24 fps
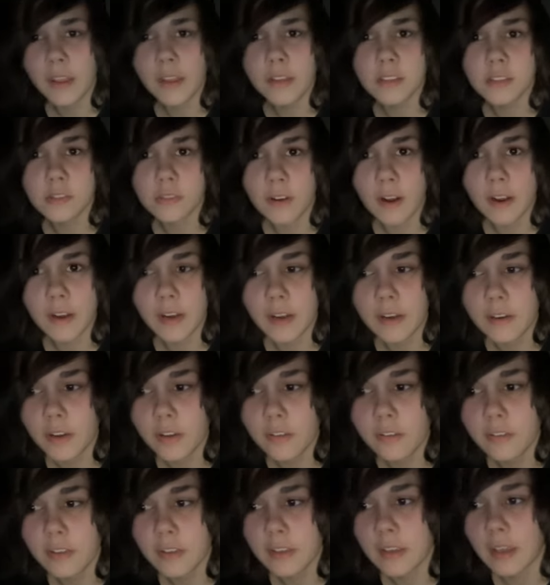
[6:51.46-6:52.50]
that's right. I
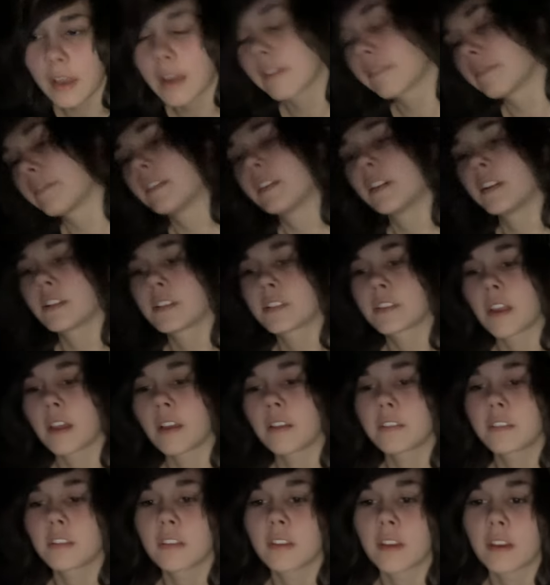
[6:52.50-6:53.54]
don't think I finished
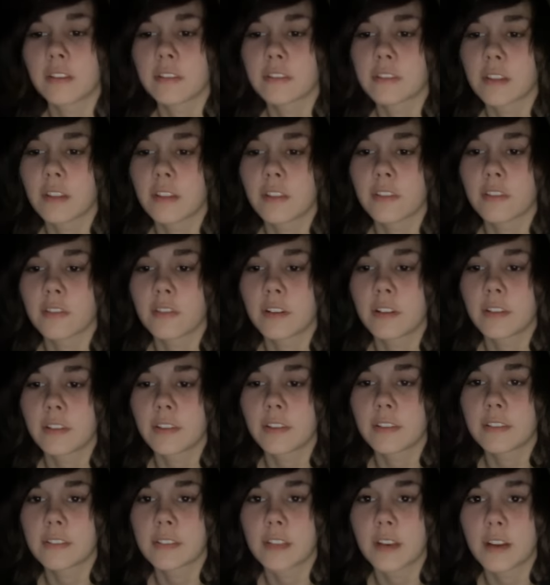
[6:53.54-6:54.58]
telling you guys the three
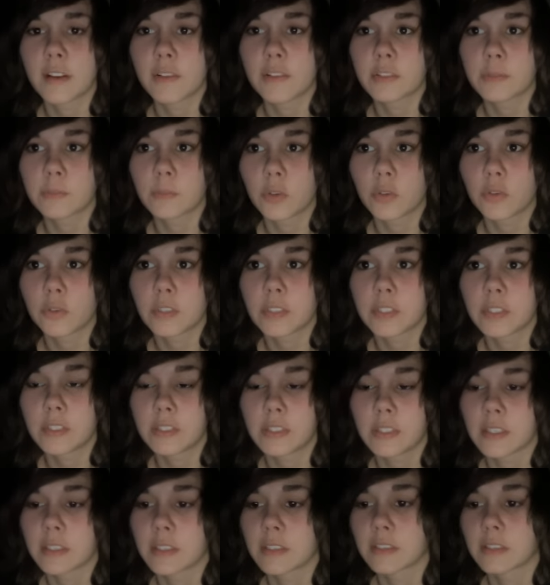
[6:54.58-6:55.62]
things that I was
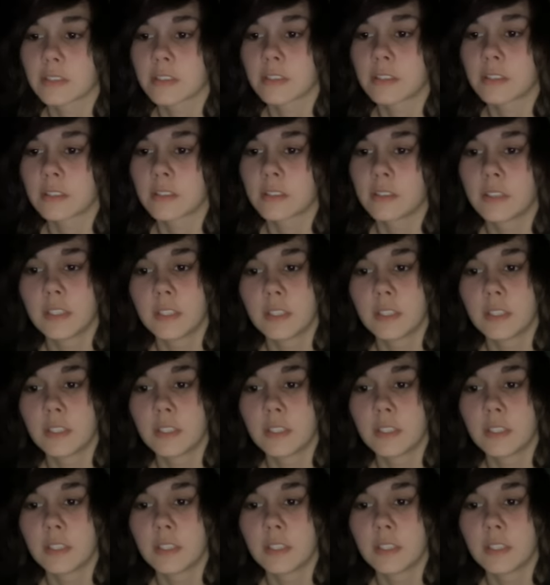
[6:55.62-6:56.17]
multitasking.